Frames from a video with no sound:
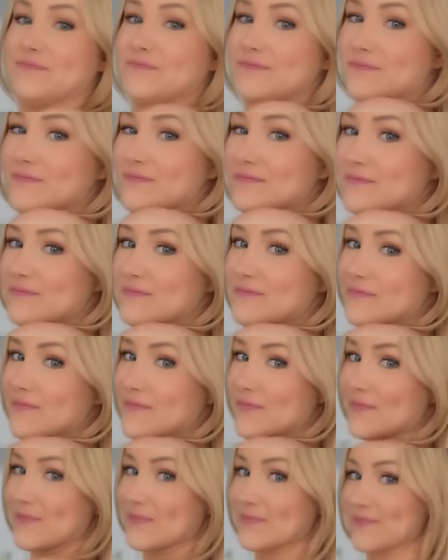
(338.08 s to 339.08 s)

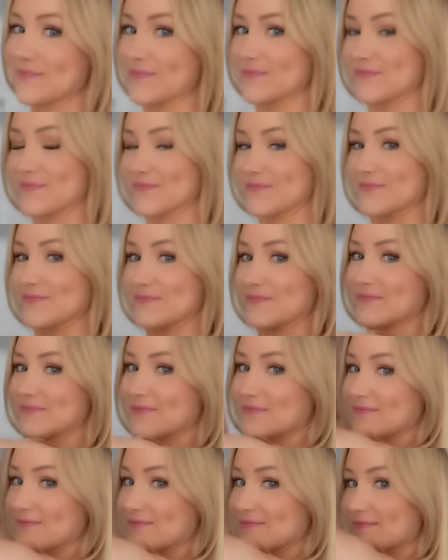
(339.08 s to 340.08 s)

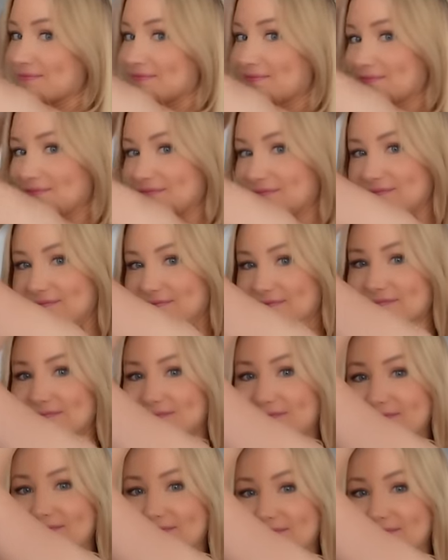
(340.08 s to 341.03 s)
Nobody speaks.